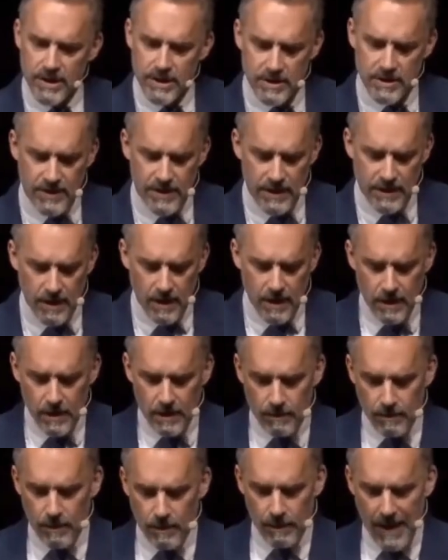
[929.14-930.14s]
is that
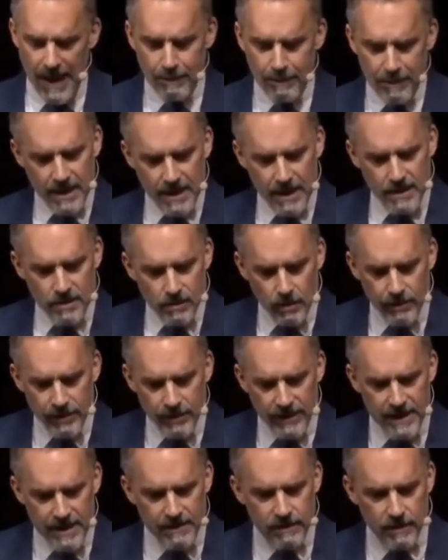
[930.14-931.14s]
because all the
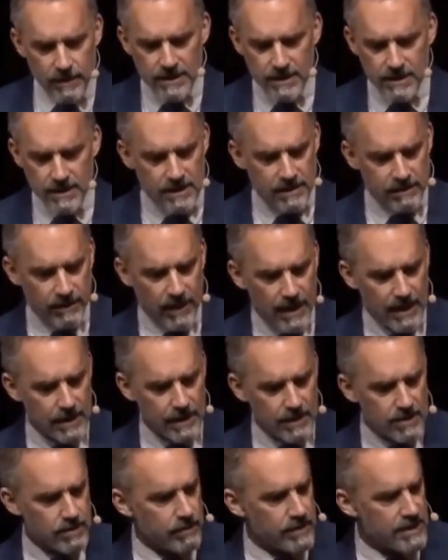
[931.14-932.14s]
evil isn't
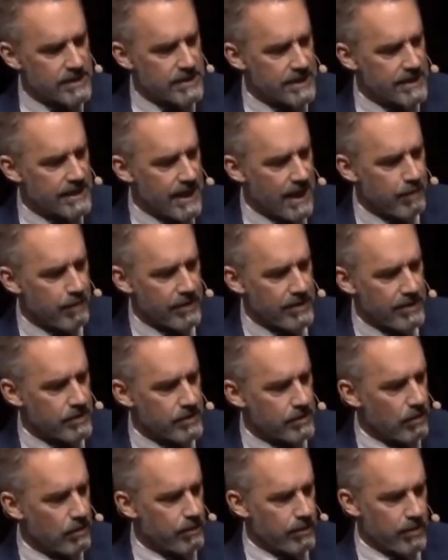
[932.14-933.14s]
divided so easily up
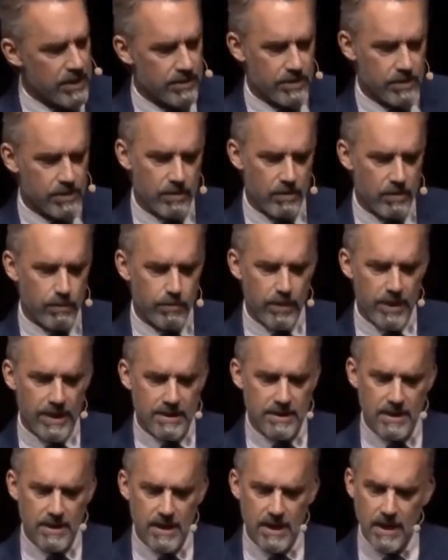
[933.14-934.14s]
into oppressor and
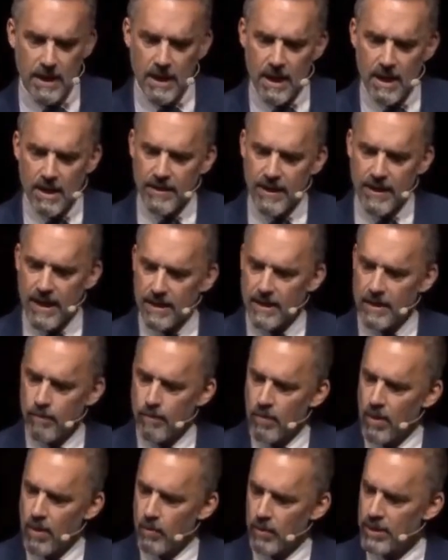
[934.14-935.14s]
oppressed, that
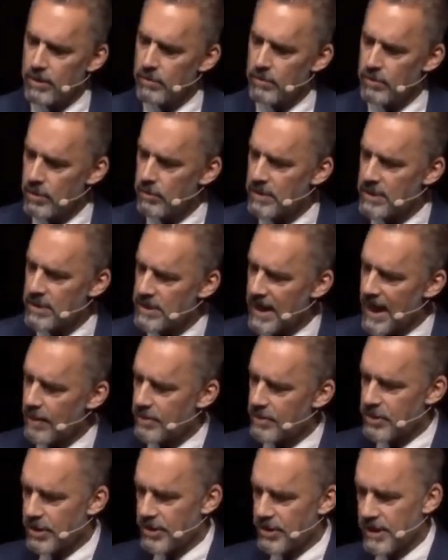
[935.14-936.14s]
when you do
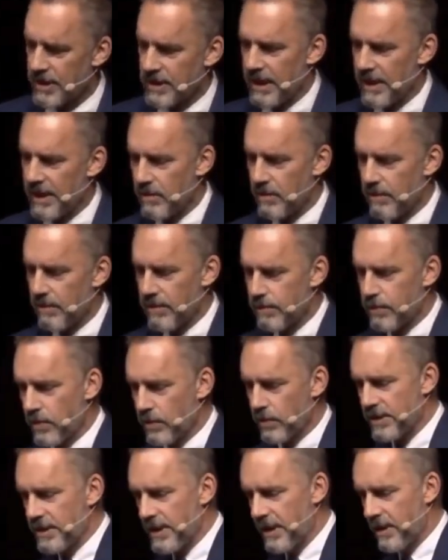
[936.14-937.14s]
establish a dictator of the
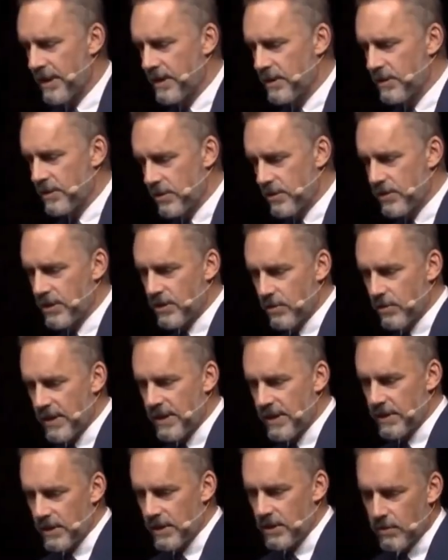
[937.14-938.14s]
proletariat, to the degree
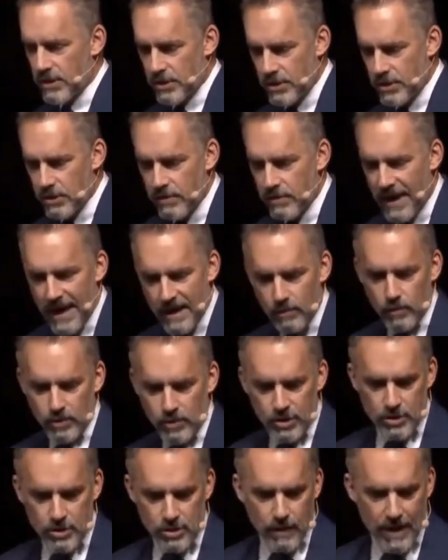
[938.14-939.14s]
that you can do that,
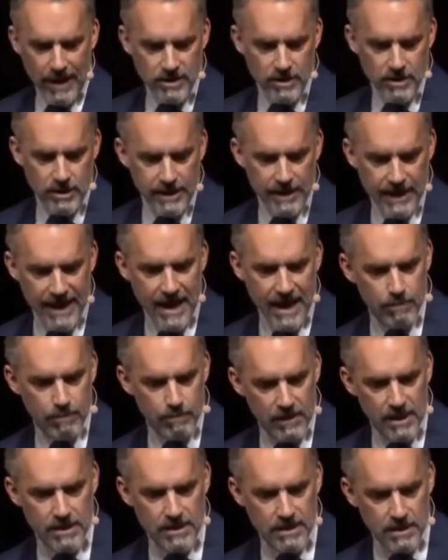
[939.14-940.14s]
which you actually can't
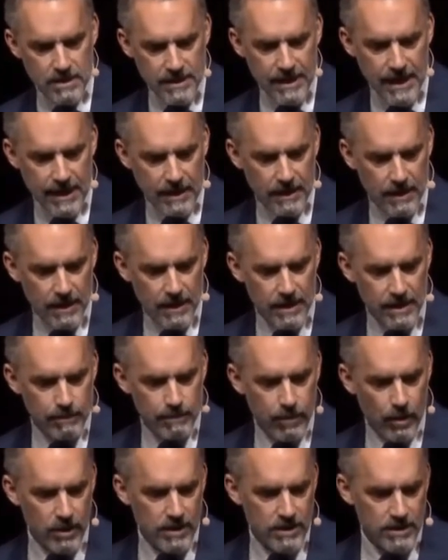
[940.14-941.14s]
because it's technically
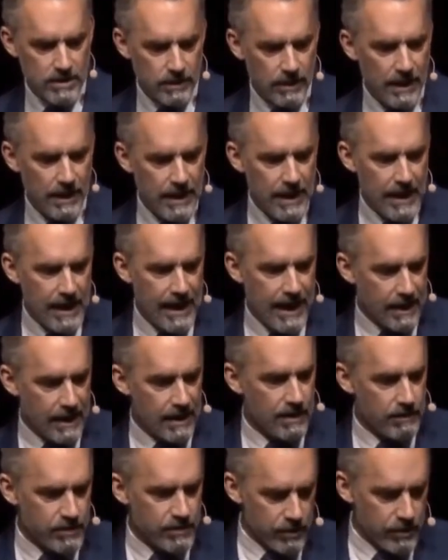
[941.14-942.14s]
impossible and an
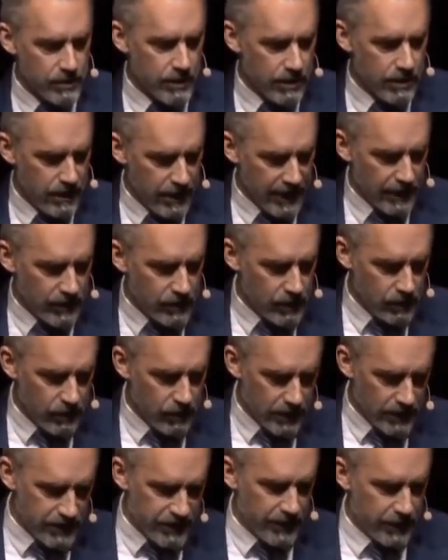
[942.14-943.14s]
absurd thing to
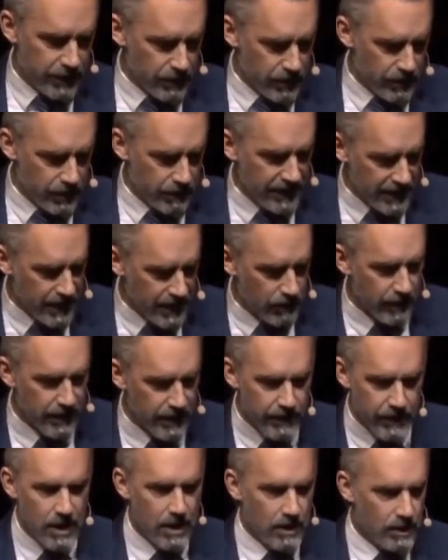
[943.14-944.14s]
consider to begin with,
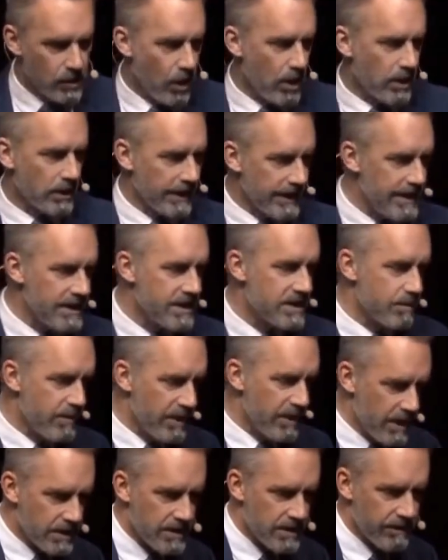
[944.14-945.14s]
not least
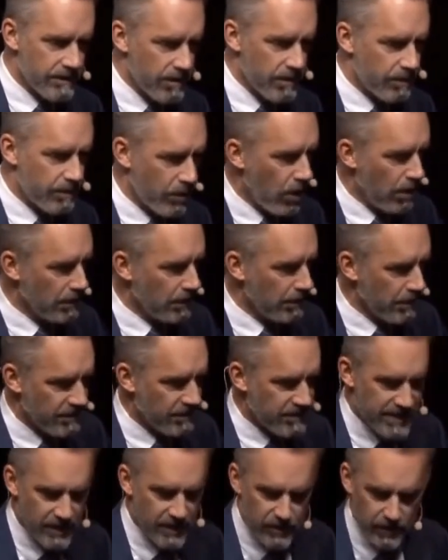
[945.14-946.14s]
because of the problem of
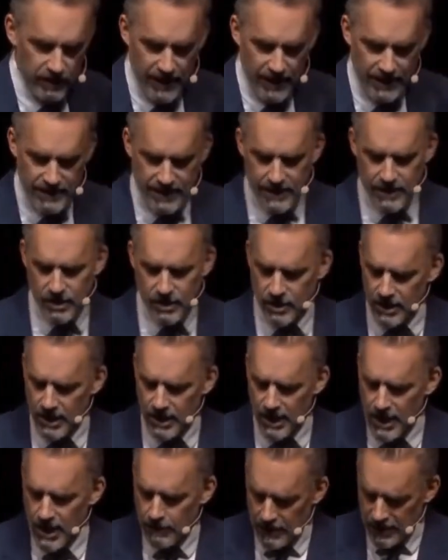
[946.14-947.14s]
centralization,
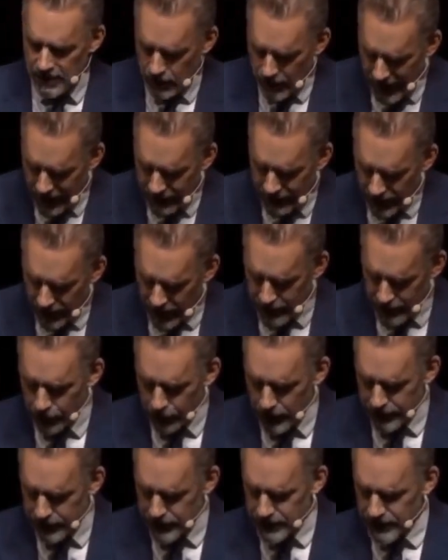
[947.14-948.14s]
and you have to
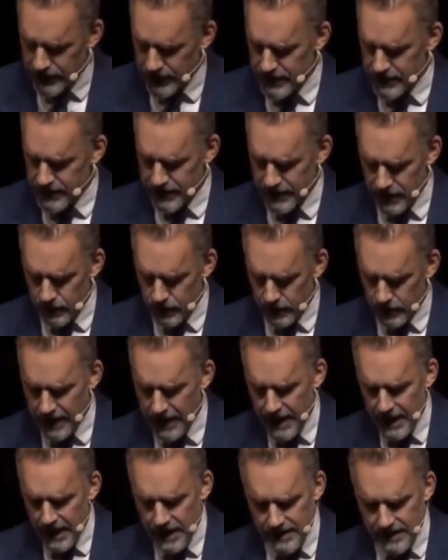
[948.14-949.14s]
hypothesize that you can
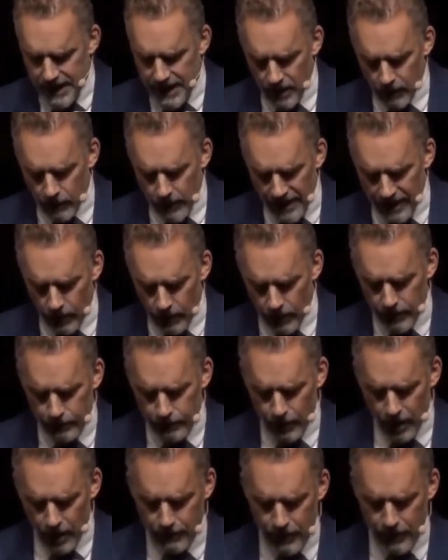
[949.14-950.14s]
take away all the
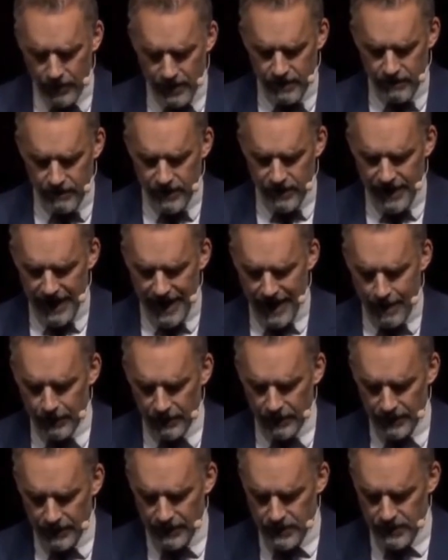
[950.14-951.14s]
property of the
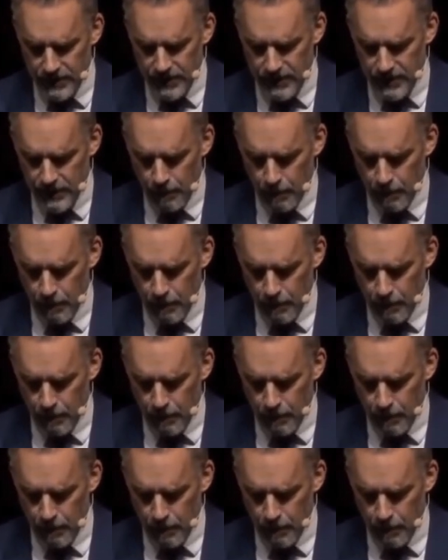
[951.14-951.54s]
capitalists.